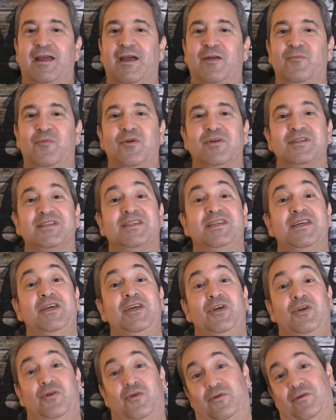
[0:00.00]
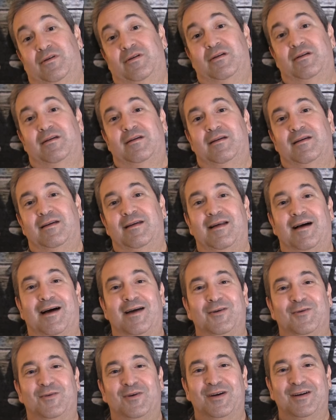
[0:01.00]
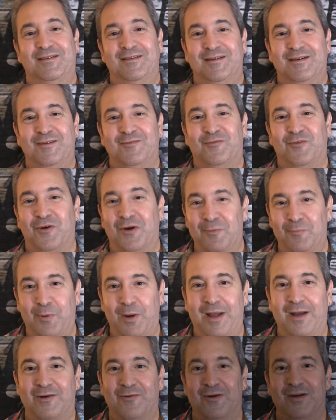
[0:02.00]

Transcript: and we'll see you in Ottawa for Impact